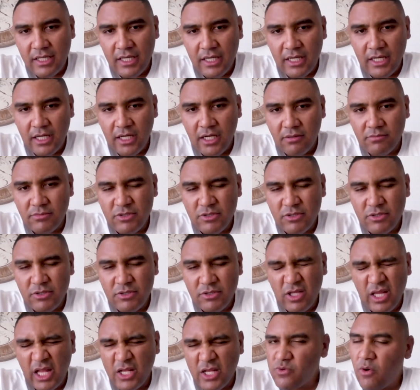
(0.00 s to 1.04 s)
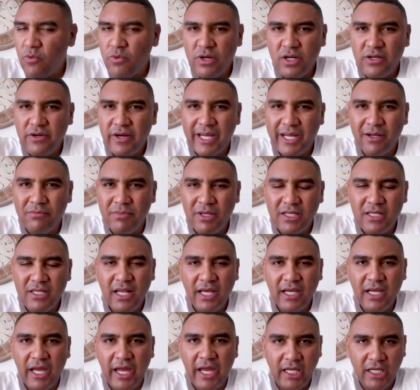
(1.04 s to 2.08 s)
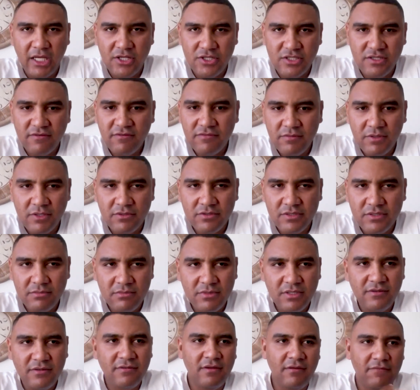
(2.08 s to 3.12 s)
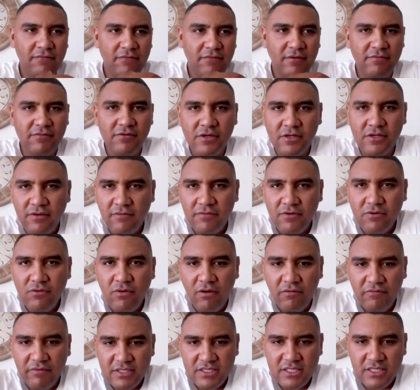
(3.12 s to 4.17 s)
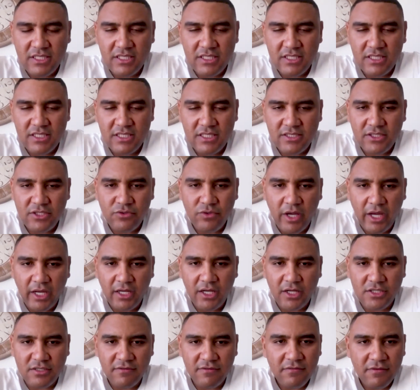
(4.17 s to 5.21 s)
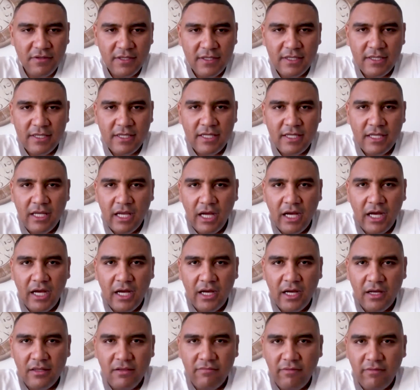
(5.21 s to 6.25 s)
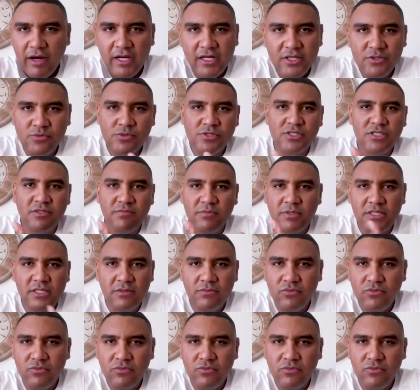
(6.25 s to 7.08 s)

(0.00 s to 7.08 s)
Um, so that's why I wouldn't recommend like a handkerchief because I mean, if you if you cough and sneeze into a handkerchief, uh, the virus would just be